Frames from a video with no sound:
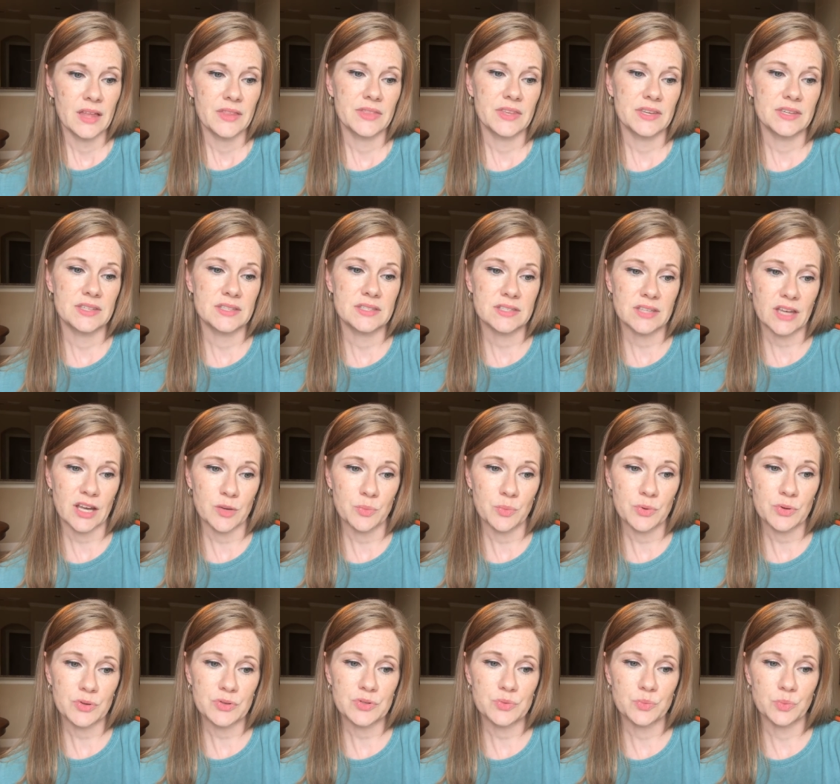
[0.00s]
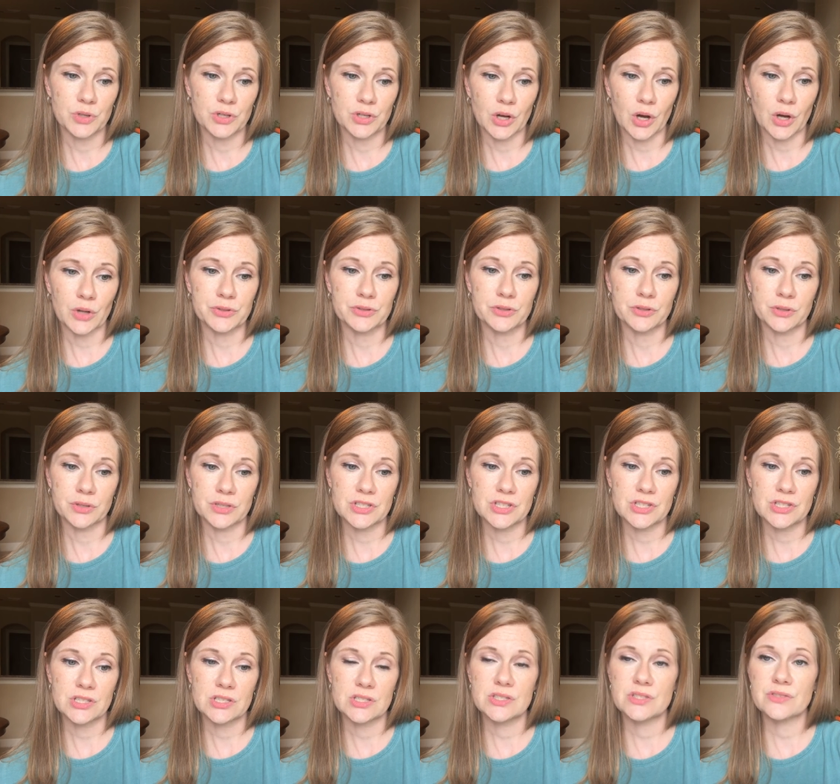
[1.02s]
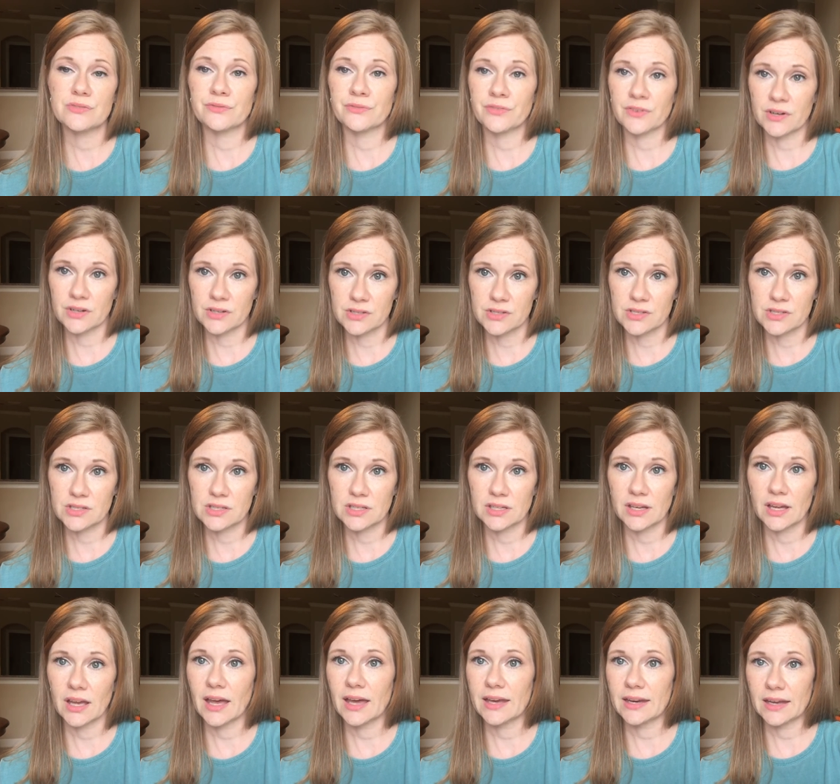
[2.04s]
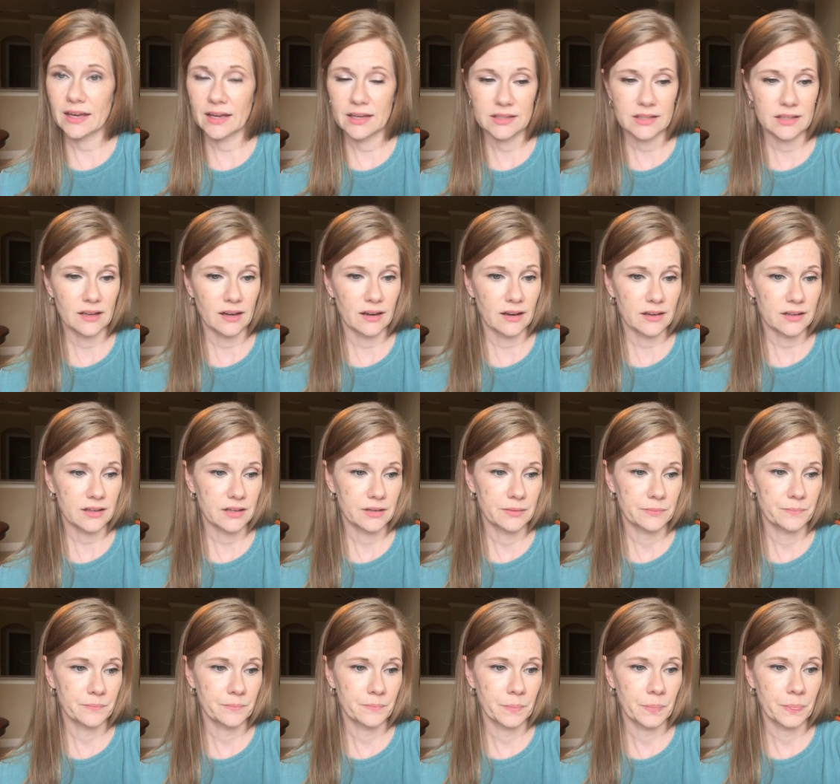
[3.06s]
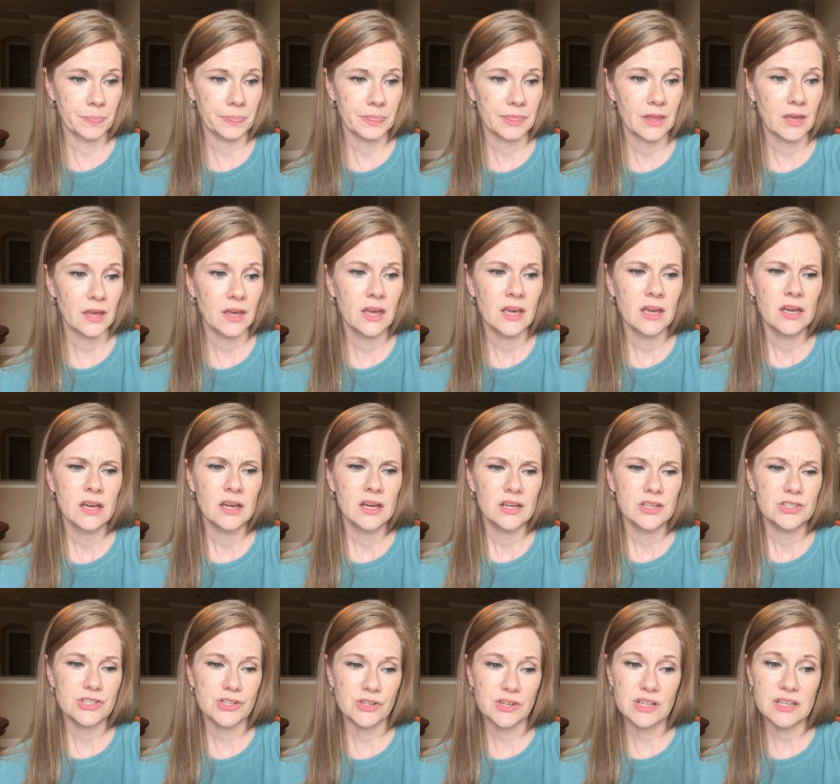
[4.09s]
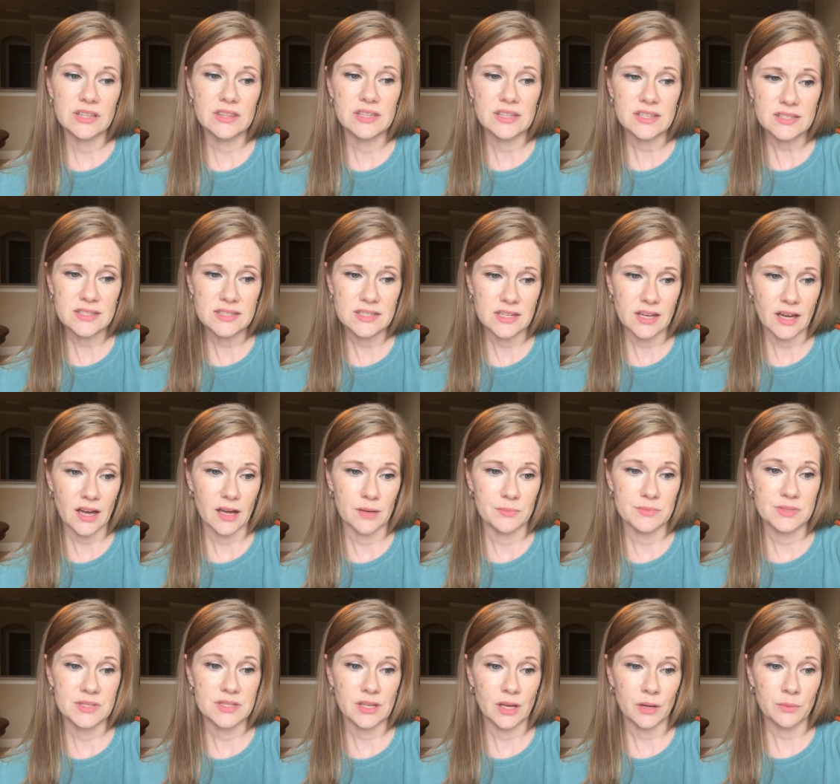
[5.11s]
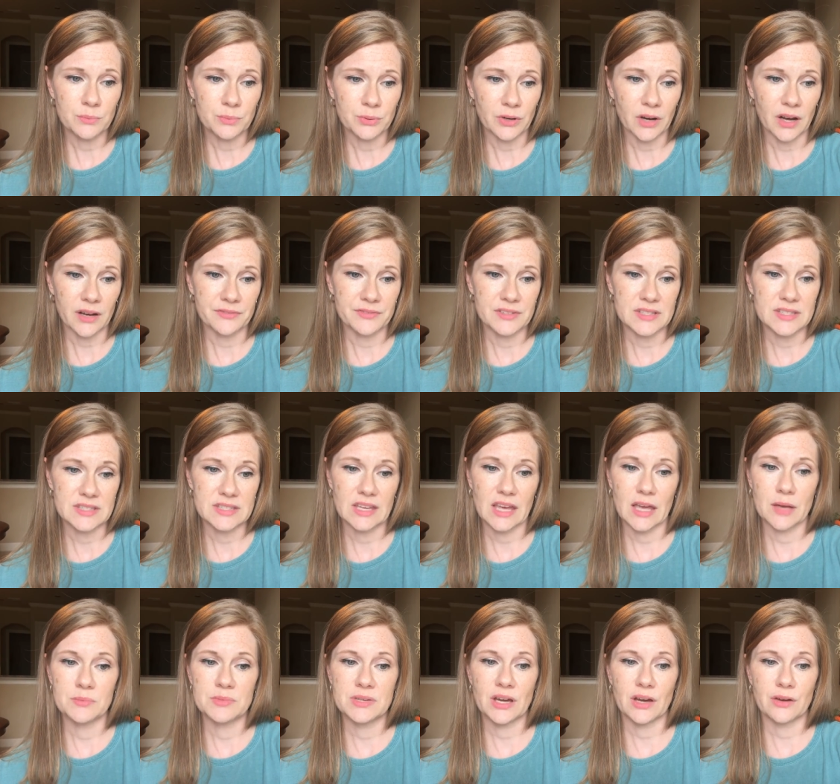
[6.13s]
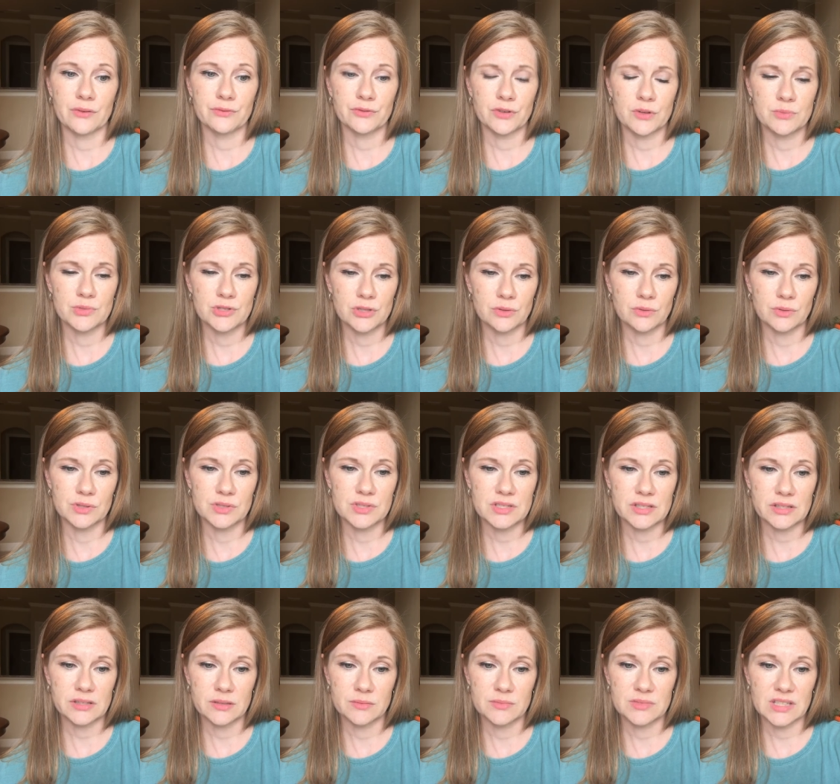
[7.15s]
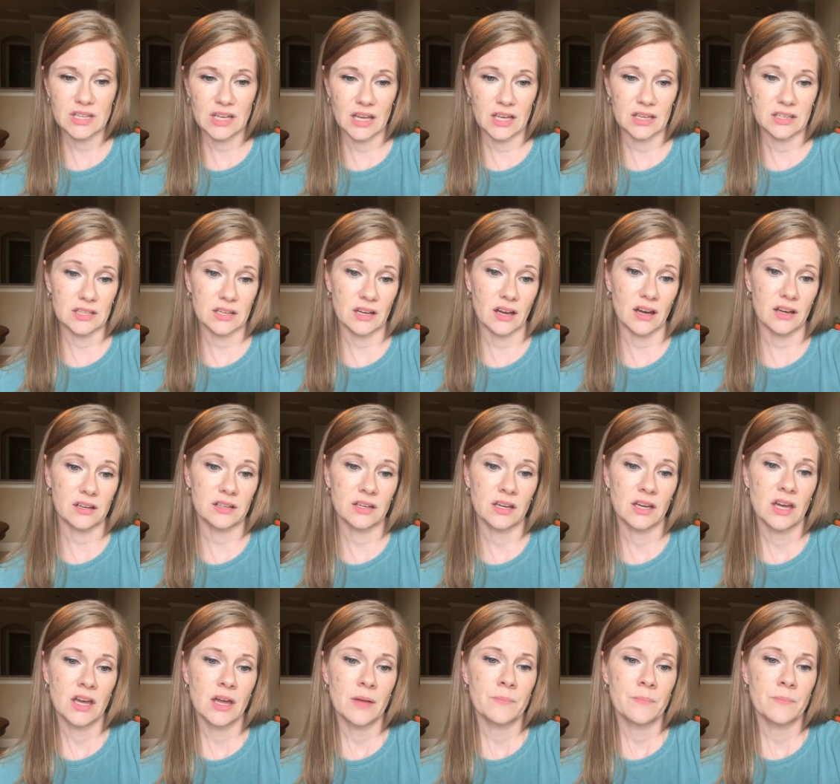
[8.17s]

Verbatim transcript: The disciples were called Christians first at Antioch. During this time, some prophets came down from Jerusalem to Antioch.